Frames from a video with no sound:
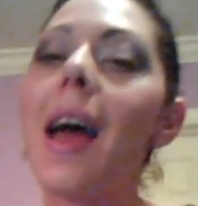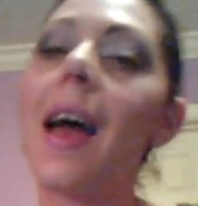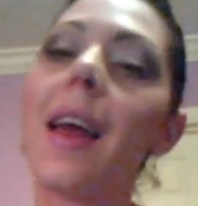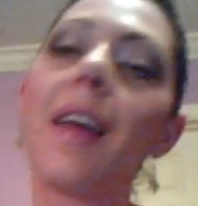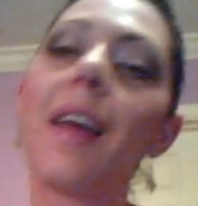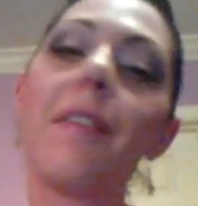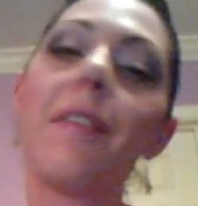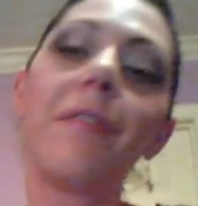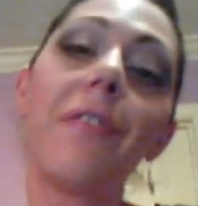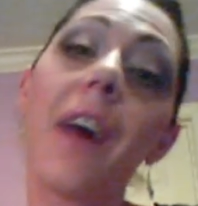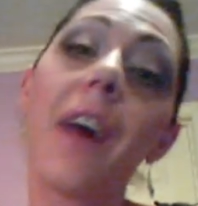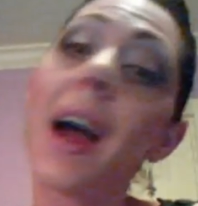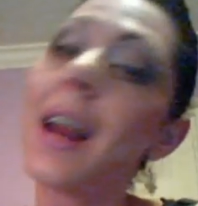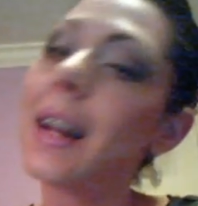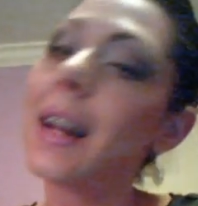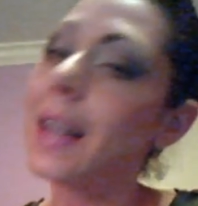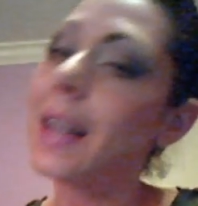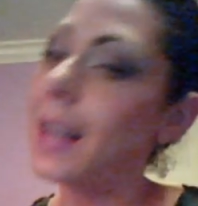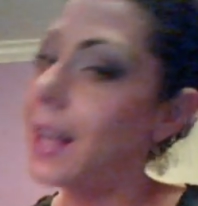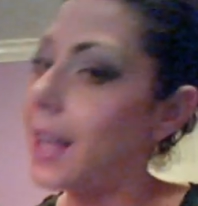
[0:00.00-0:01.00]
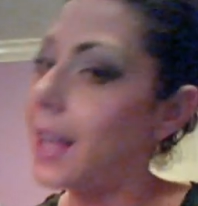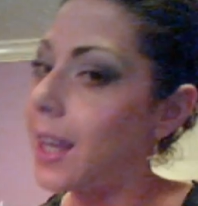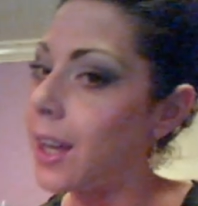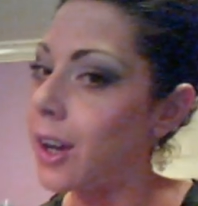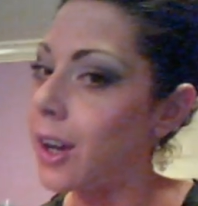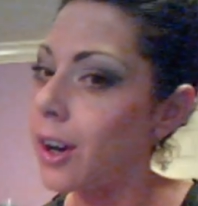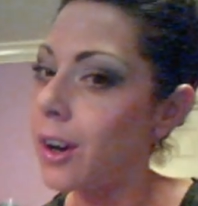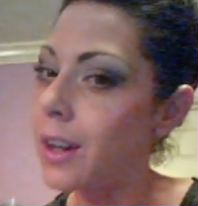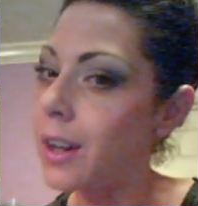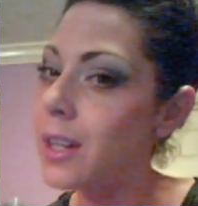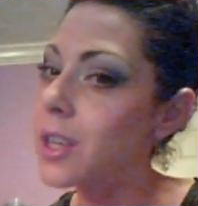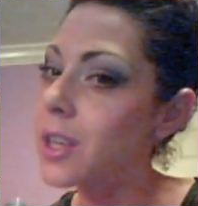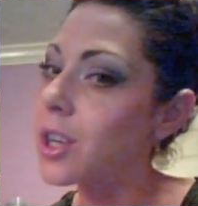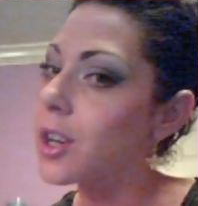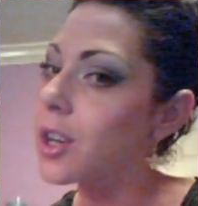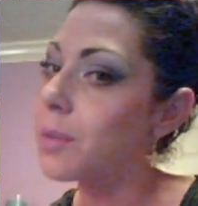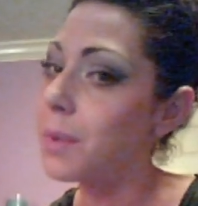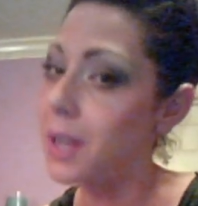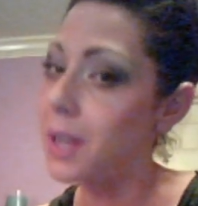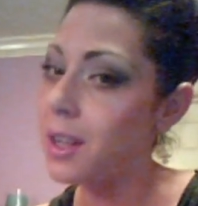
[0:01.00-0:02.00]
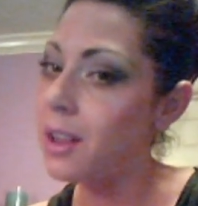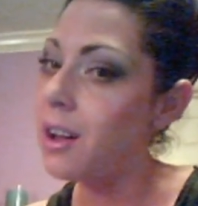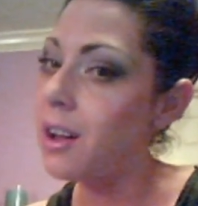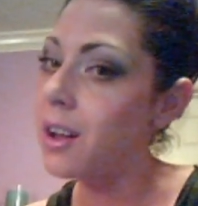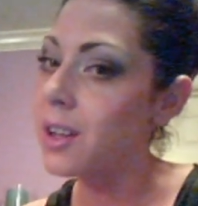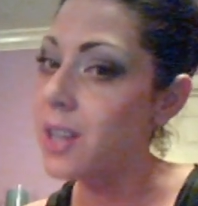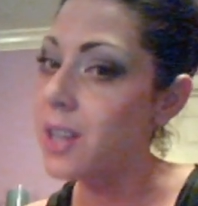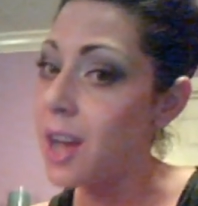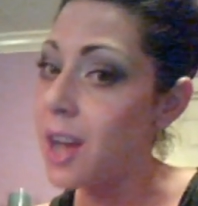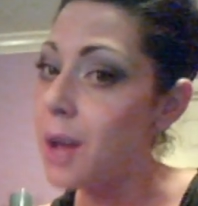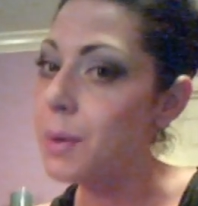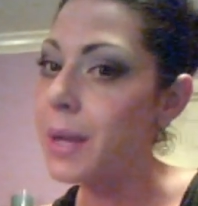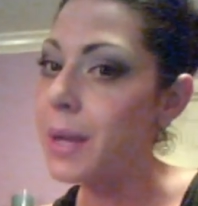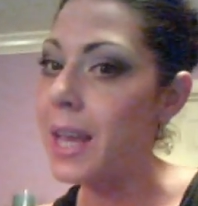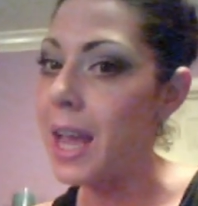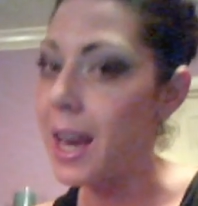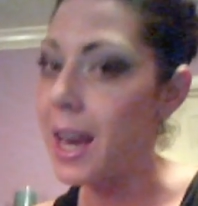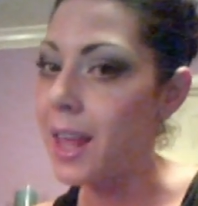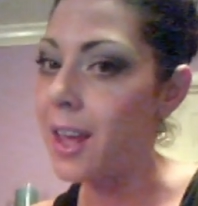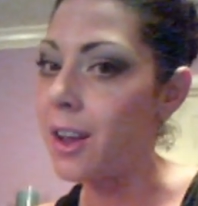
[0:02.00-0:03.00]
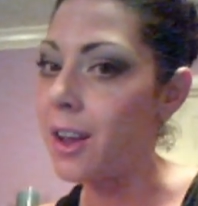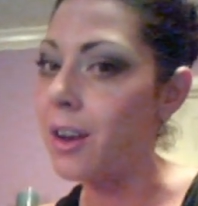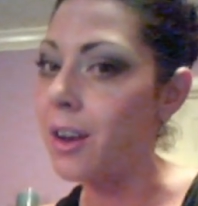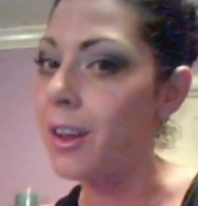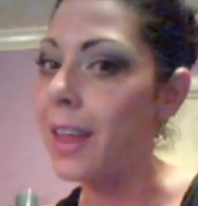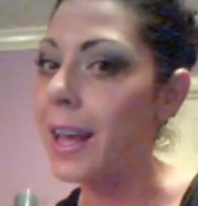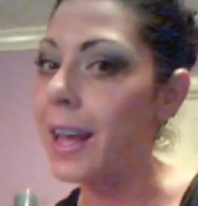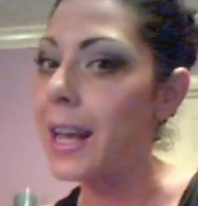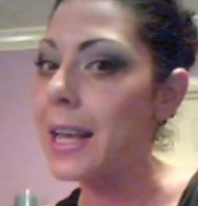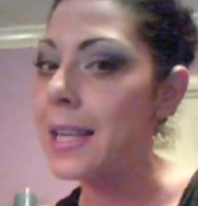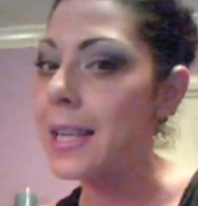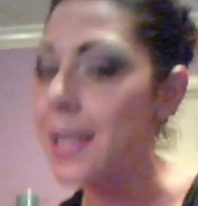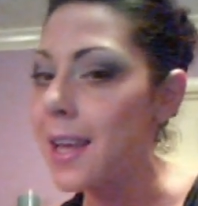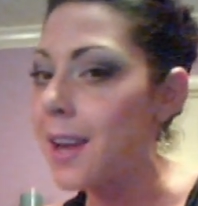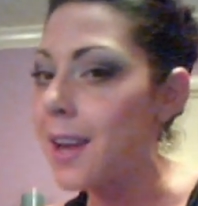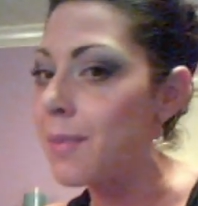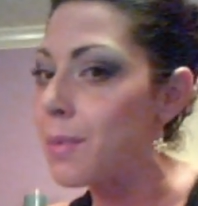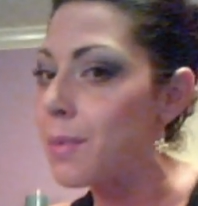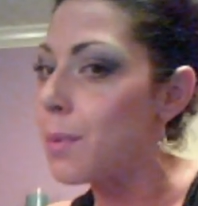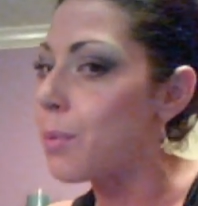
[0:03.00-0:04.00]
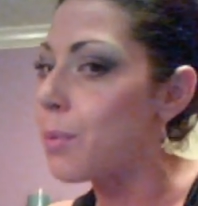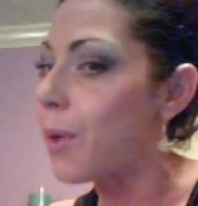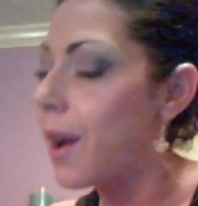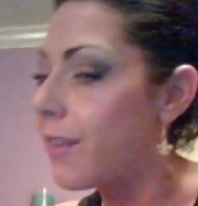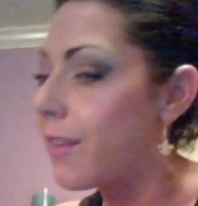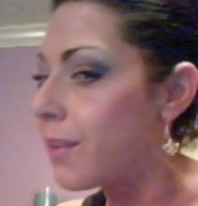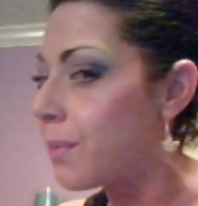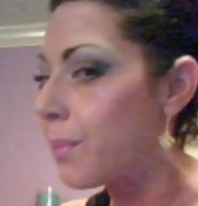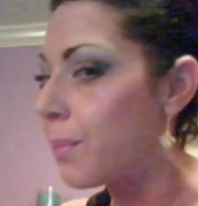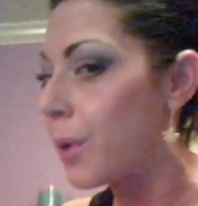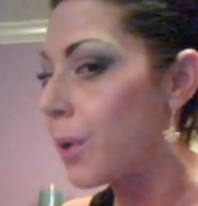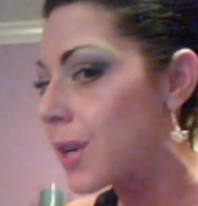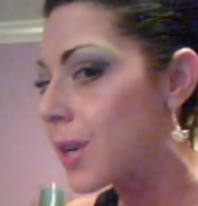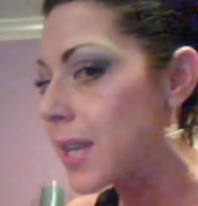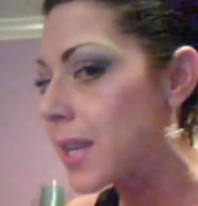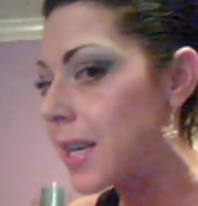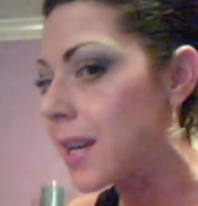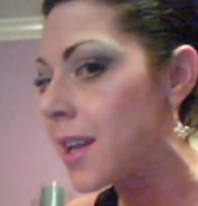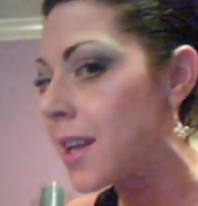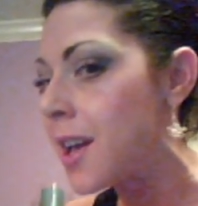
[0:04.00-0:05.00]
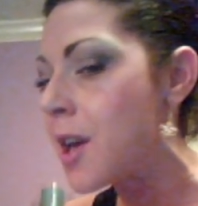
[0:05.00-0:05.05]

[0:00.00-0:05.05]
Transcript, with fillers: and I'm finally here. It took me a long time to get here. Like I said, I'm a private person.